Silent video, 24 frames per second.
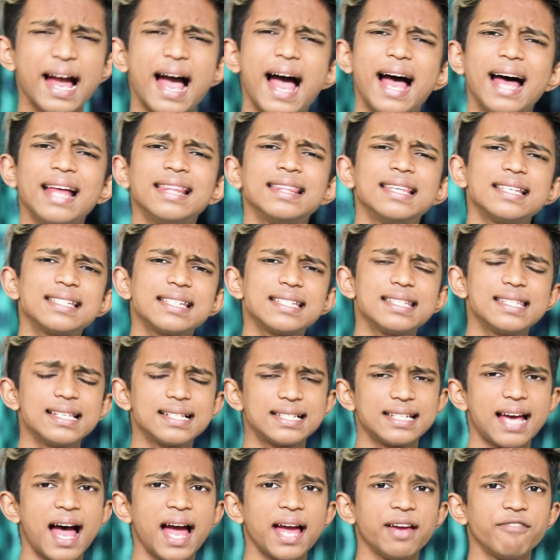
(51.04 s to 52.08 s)
And this is the
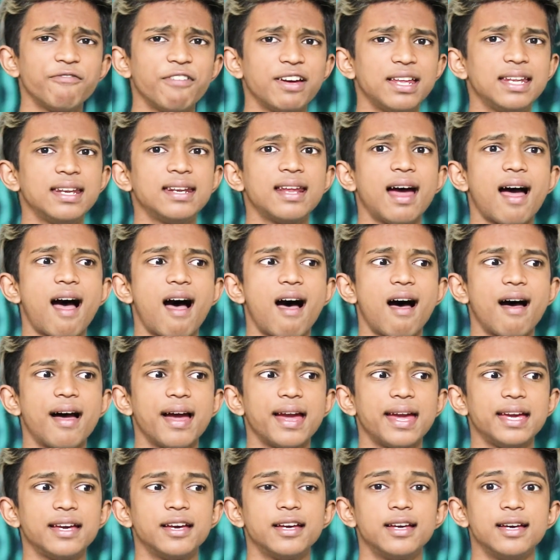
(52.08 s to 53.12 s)
time when
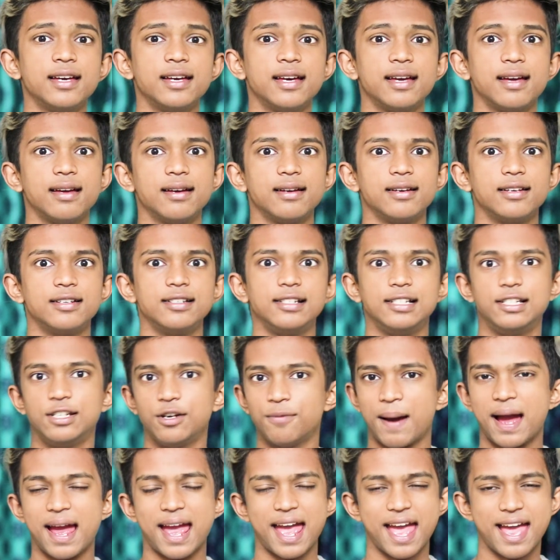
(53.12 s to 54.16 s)
I do
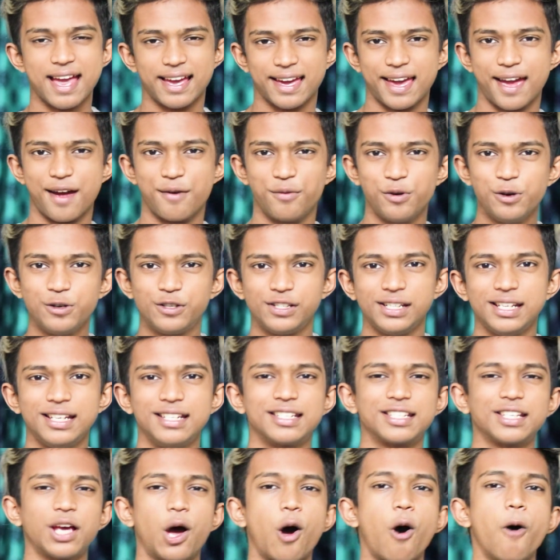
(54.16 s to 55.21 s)
my hair care routine,
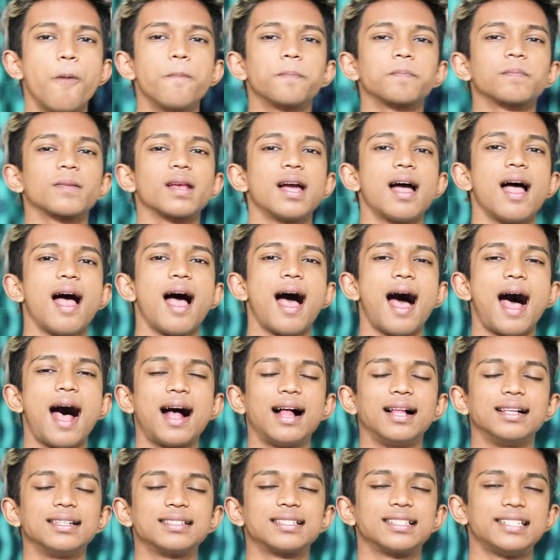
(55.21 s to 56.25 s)
so
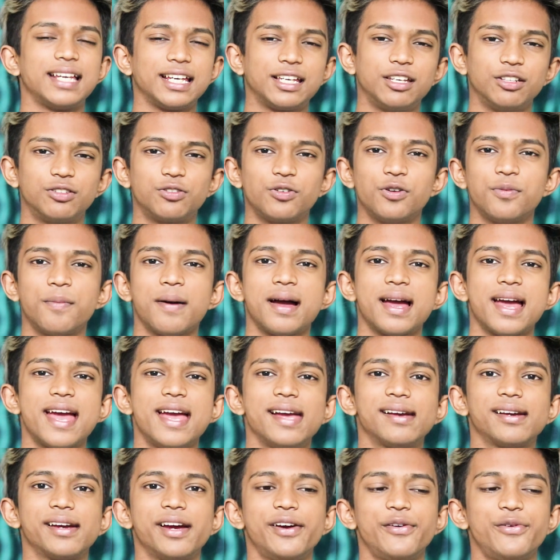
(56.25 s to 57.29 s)
I'll take you through my
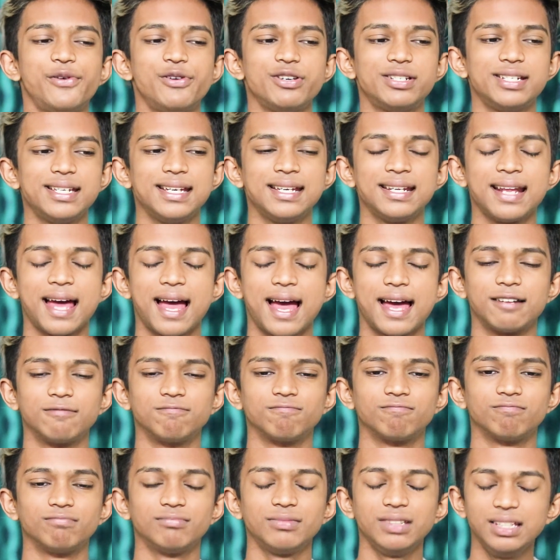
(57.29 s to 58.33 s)
hair care routine.
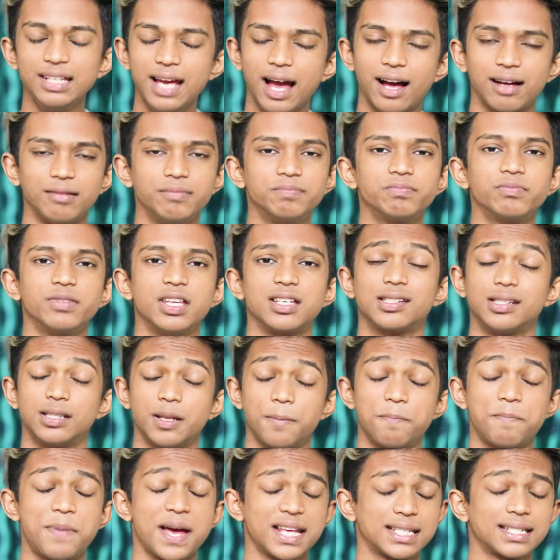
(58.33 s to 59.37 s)
And yeah, this is
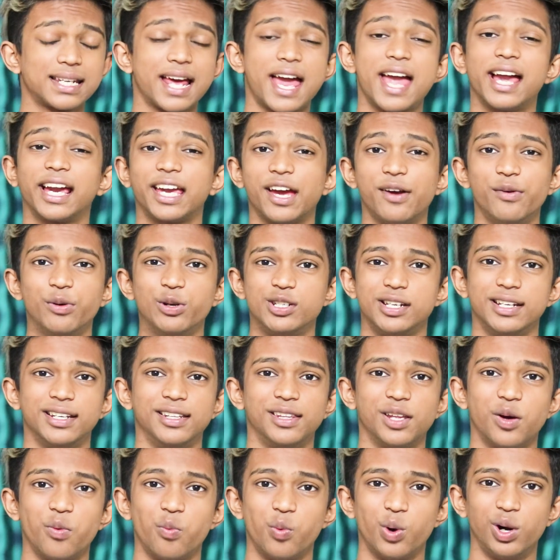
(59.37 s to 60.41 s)
the best hair care routine
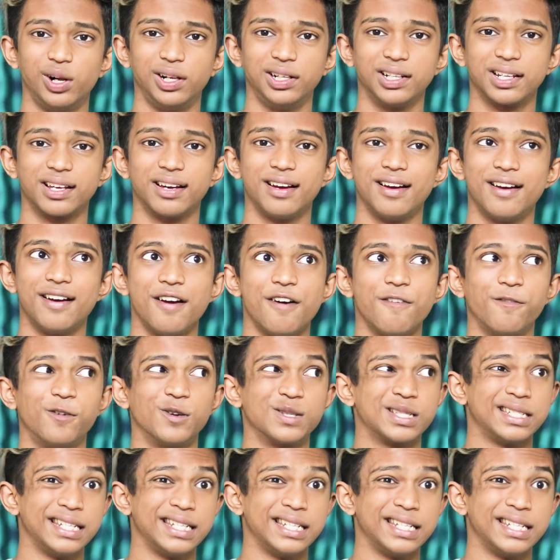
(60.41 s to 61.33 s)
in the world for